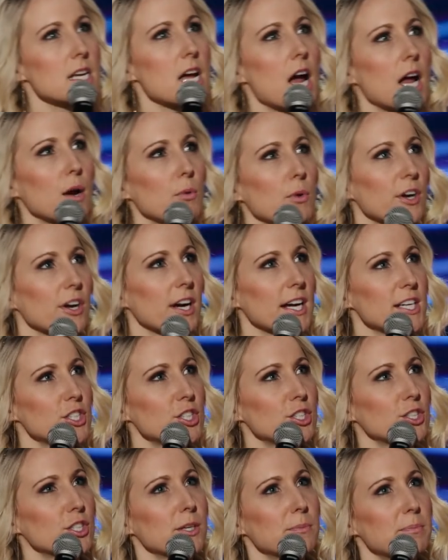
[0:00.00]
not where I
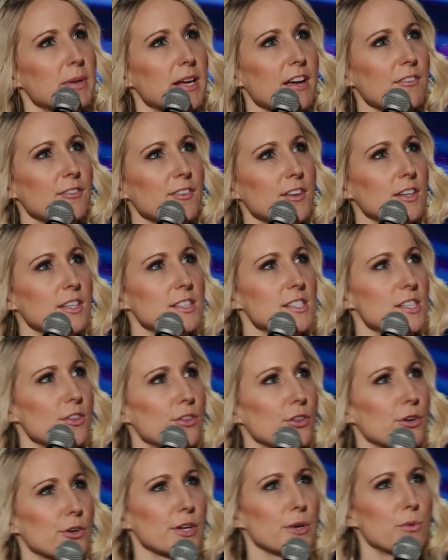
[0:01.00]
should be, I feel, as a
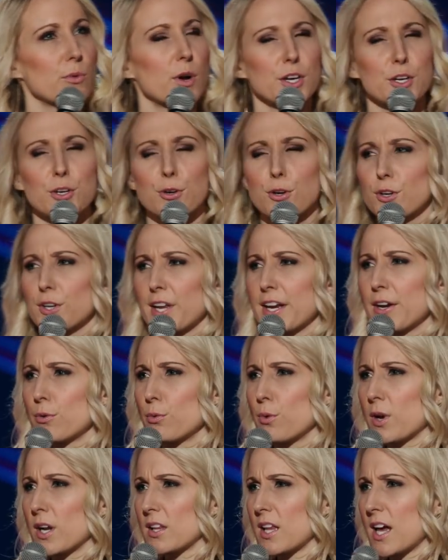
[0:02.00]
31-year-old. I
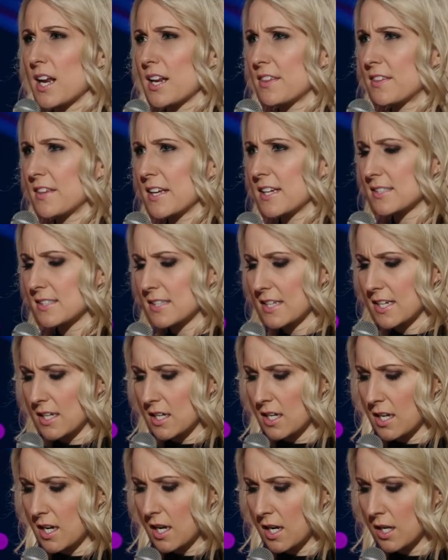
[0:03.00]
don't want a lot of things
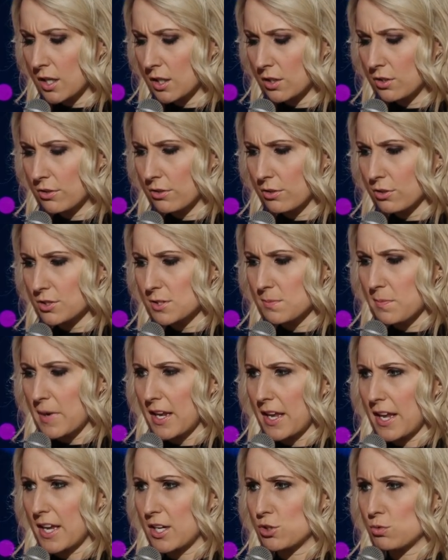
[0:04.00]
that girls
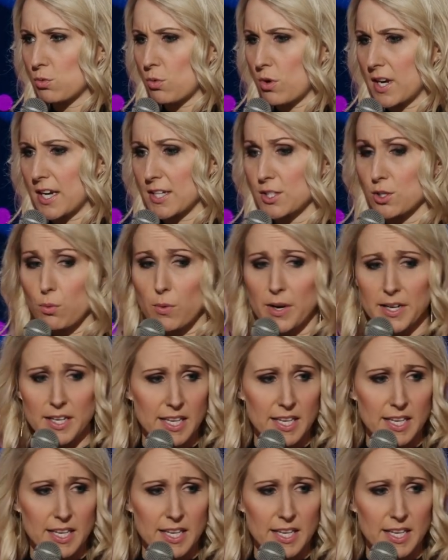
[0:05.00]
my age want. I don't want